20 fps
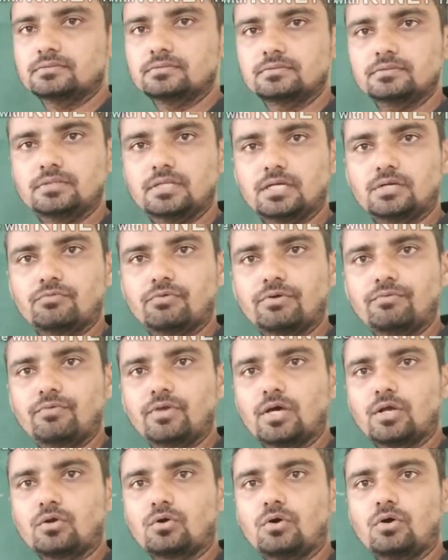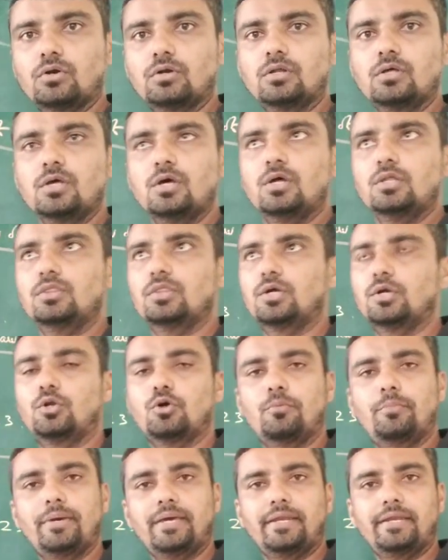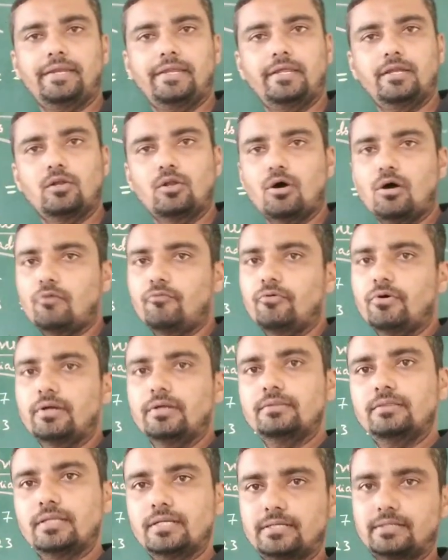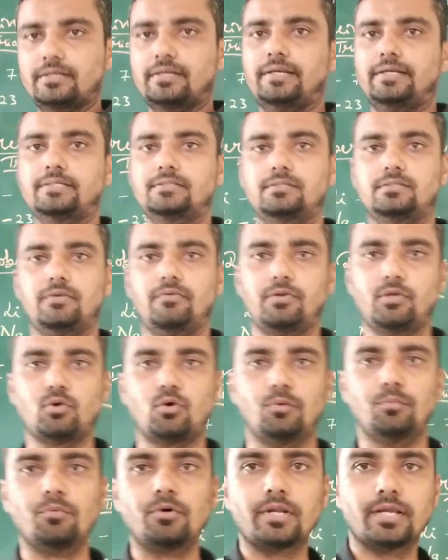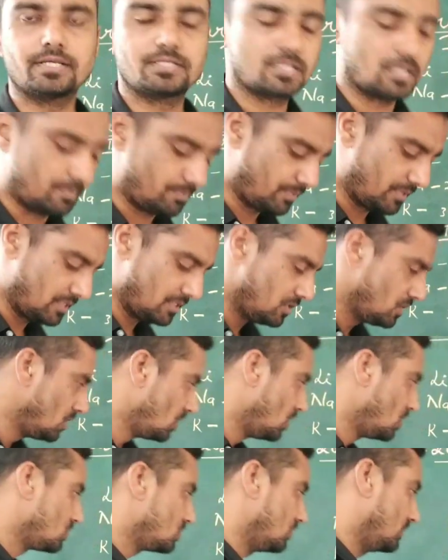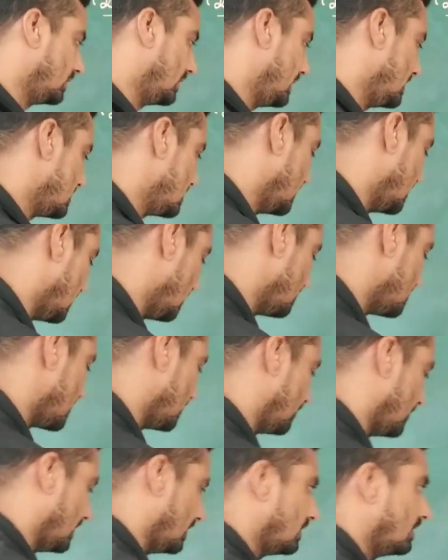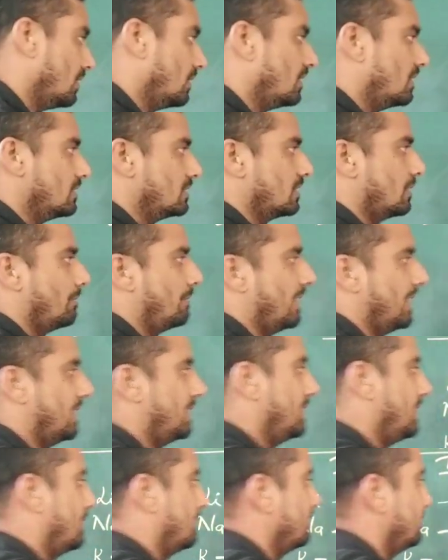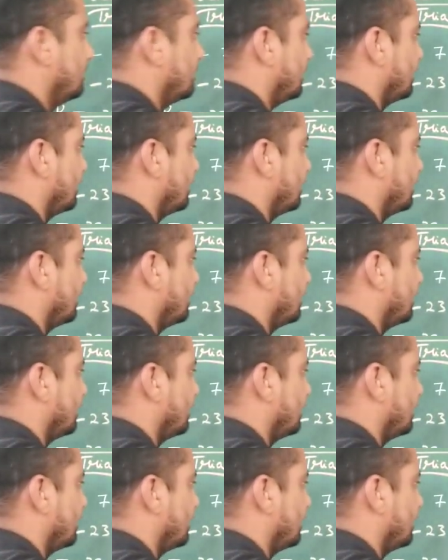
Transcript: That one we are called the Doberanian law of the triads. We'll give one more example. So that is in terms of here the barium.